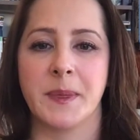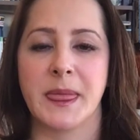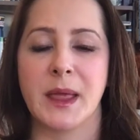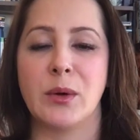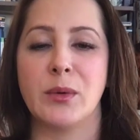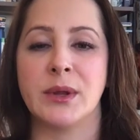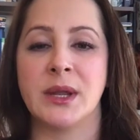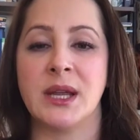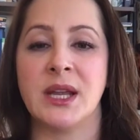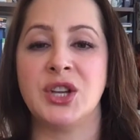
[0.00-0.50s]

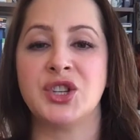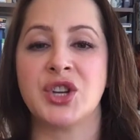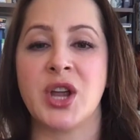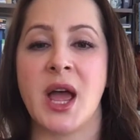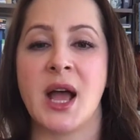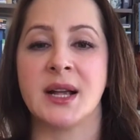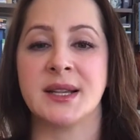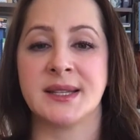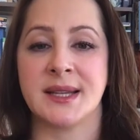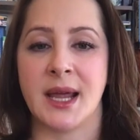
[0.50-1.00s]
With each
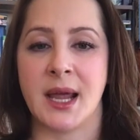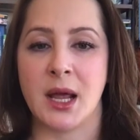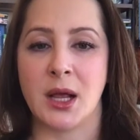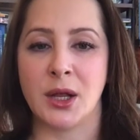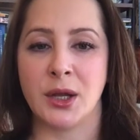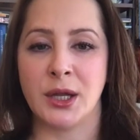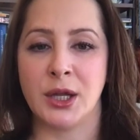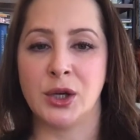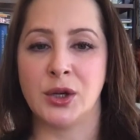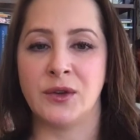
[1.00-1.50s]
exhale,
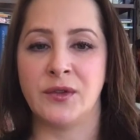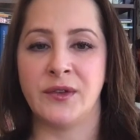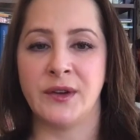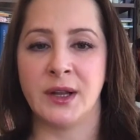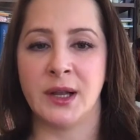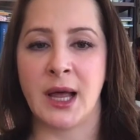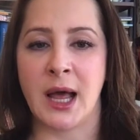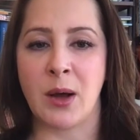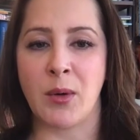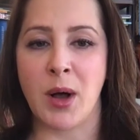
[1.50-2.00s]
he could
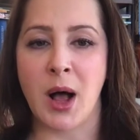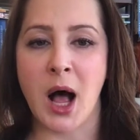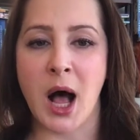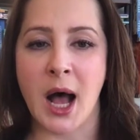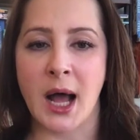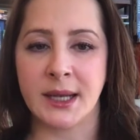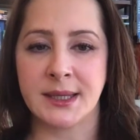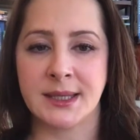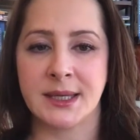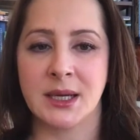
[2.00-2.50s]
feel how
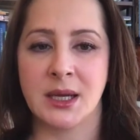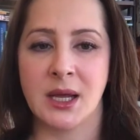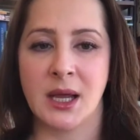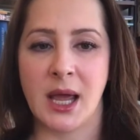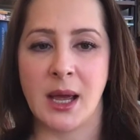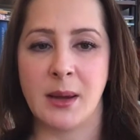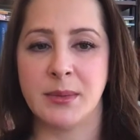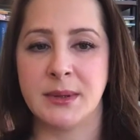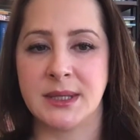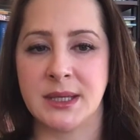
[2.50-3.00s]
hot,
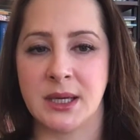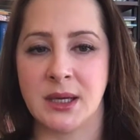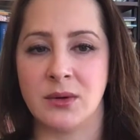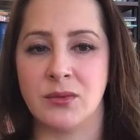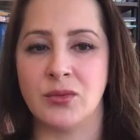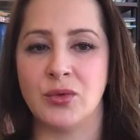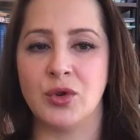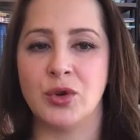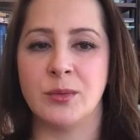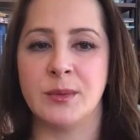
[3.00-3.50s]
empty,
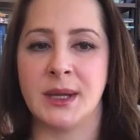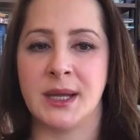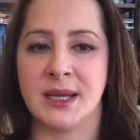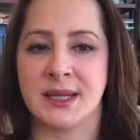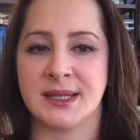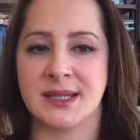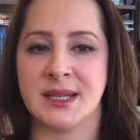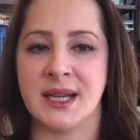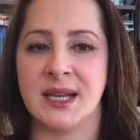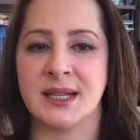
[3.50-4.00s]
and roomy
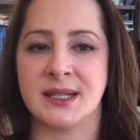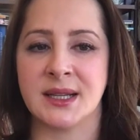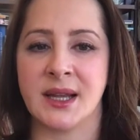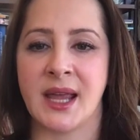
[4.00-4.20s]
his nasal